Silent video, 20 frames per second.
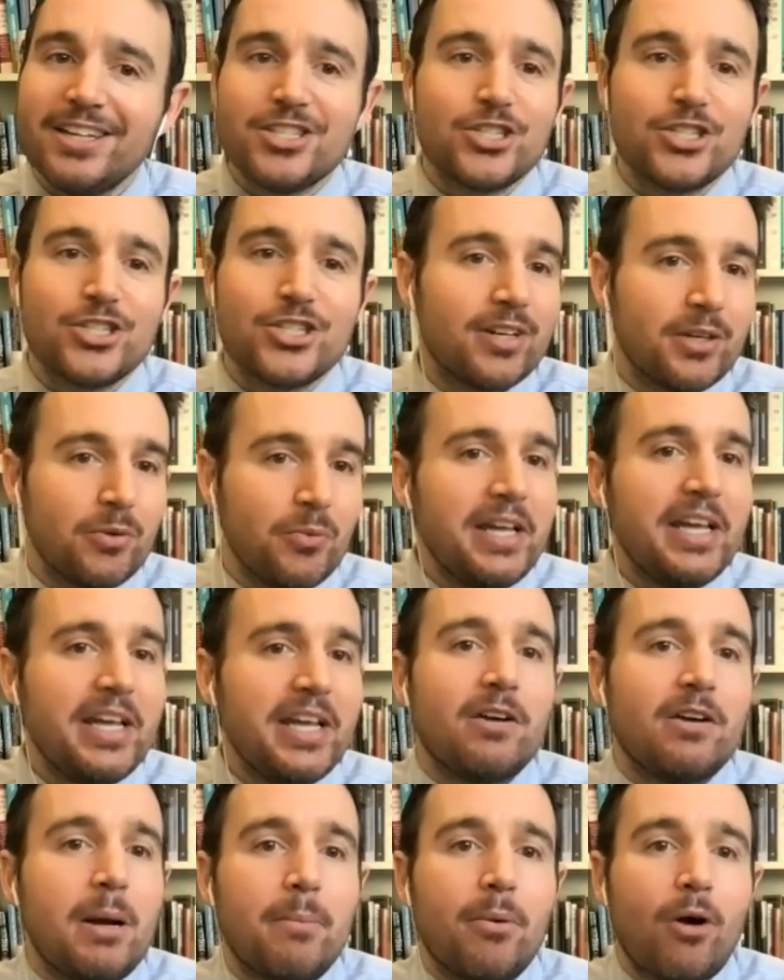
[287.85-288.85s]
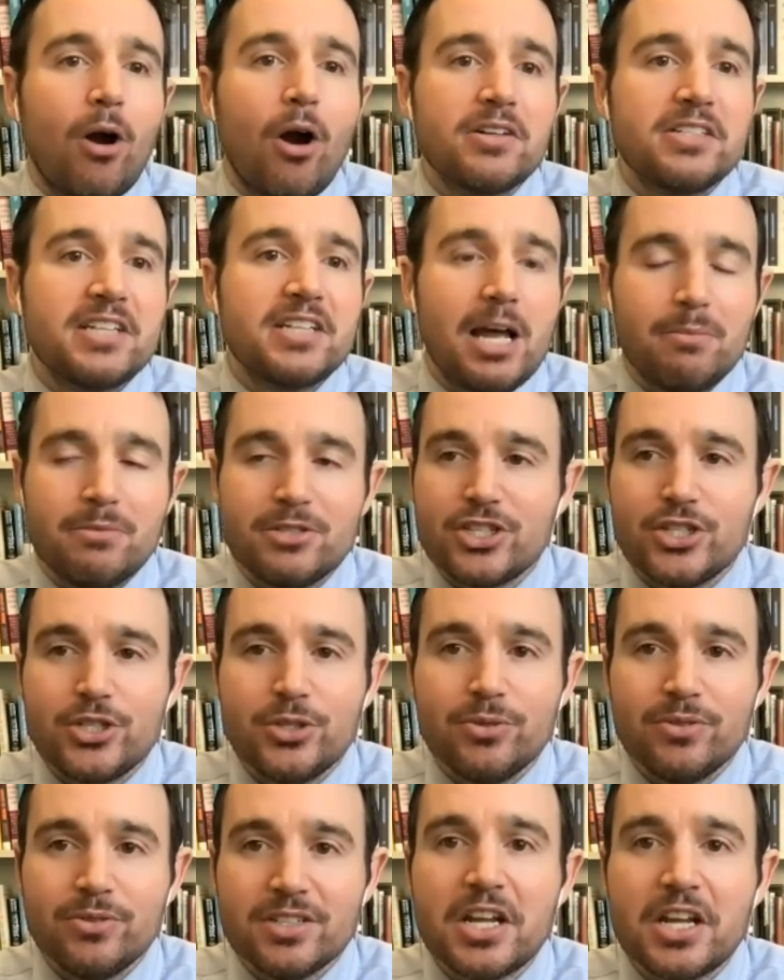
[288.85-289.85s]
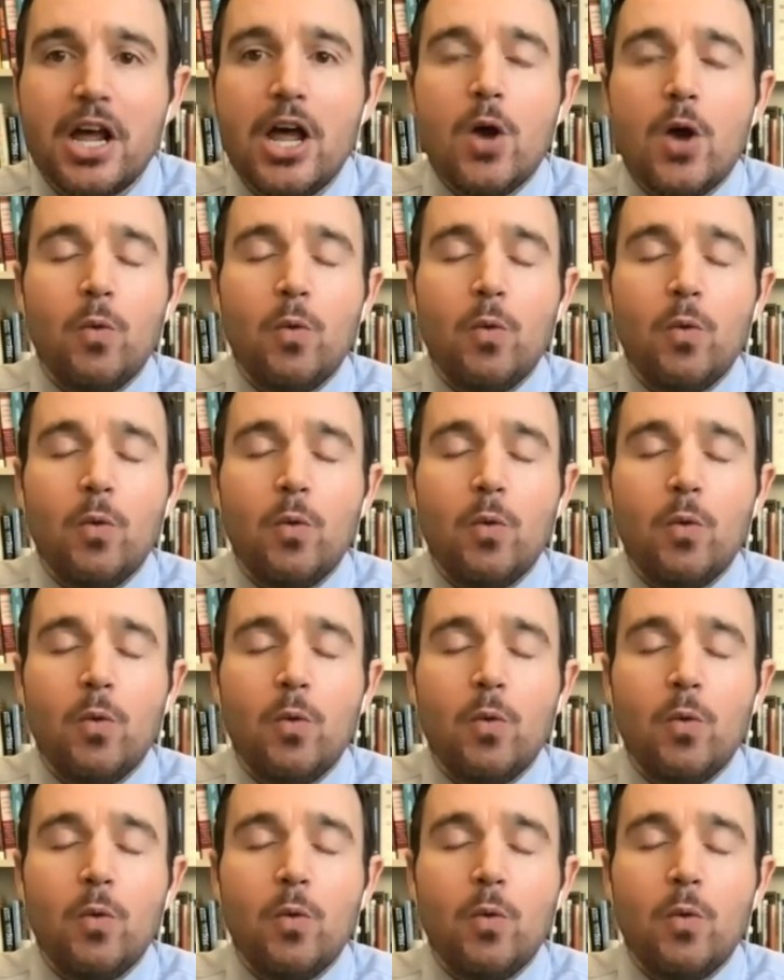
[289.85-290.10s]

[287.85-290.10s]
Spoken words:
And certainly we can remember our time as students